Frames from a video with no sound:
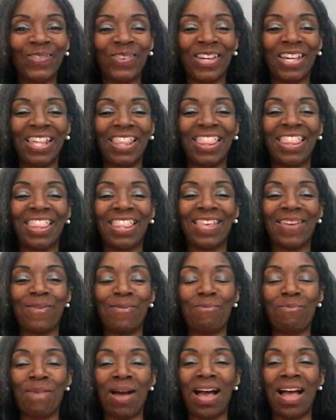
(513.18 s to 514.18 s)
with
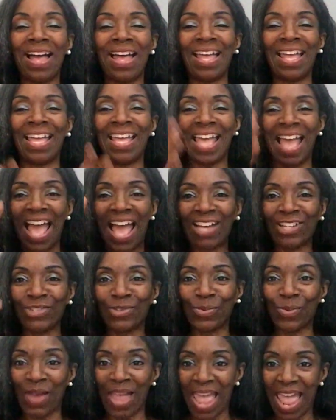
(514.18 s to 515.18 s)
my
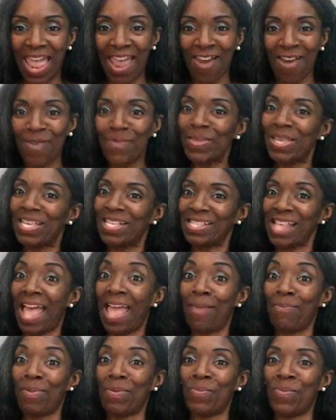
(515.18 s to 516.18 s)
actual hair because I
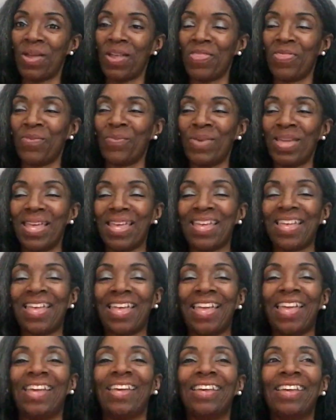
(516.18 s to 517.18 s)
had been wearing the wig.
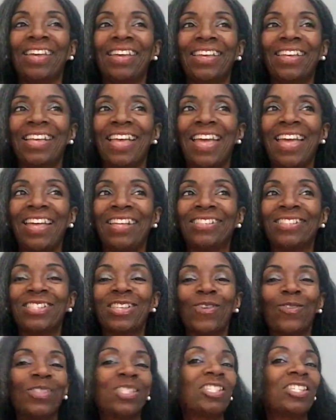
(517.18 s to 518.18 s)
And
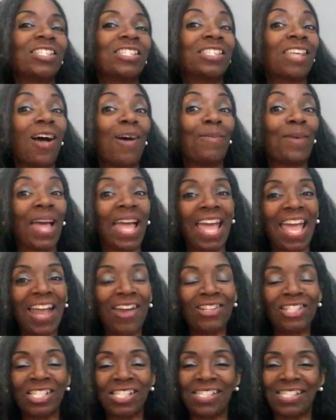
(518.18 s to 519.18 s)
so, when she saw my
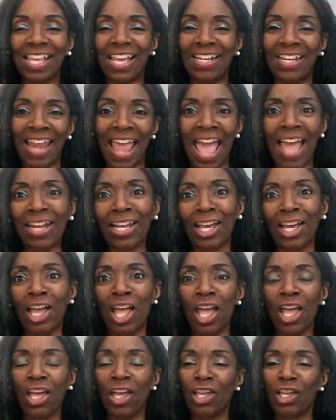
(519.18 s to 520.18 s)
hair, she said, Nana,
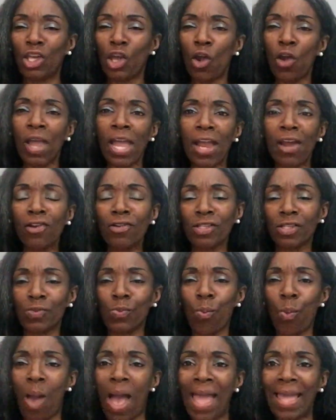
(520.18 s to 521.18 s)
your hair is
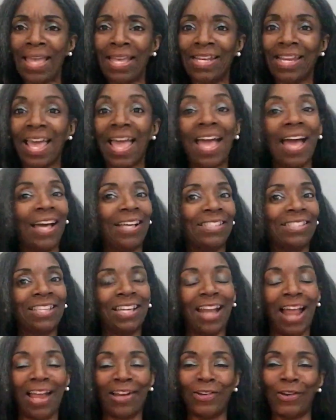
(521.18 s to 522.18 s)
white. I
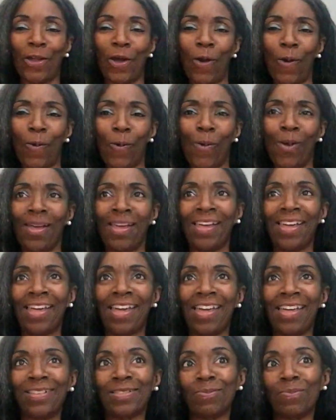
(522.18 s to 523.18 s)
said, I know.
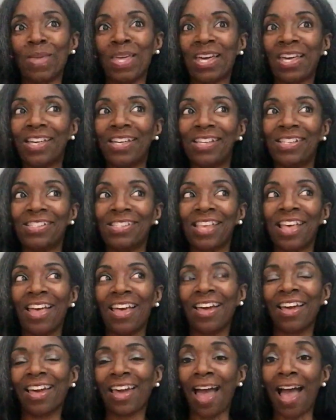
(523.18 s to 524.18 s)
It's because
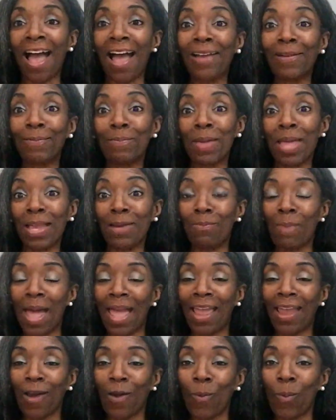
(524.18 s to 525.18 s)
God made my
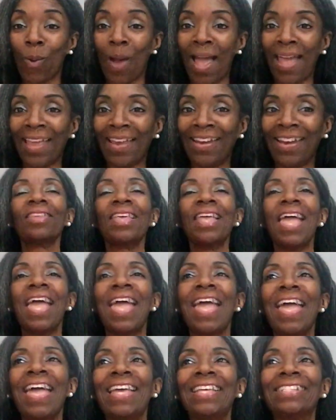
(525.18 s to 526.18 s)
hair white.
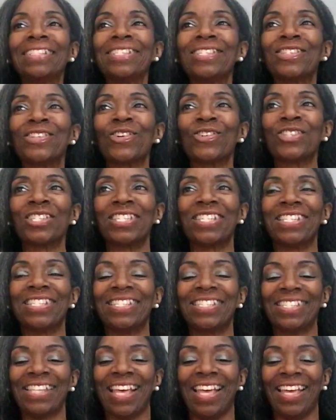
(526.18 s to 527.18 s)
And so she
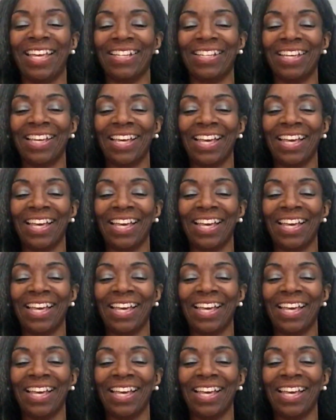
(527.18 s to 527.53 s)
said,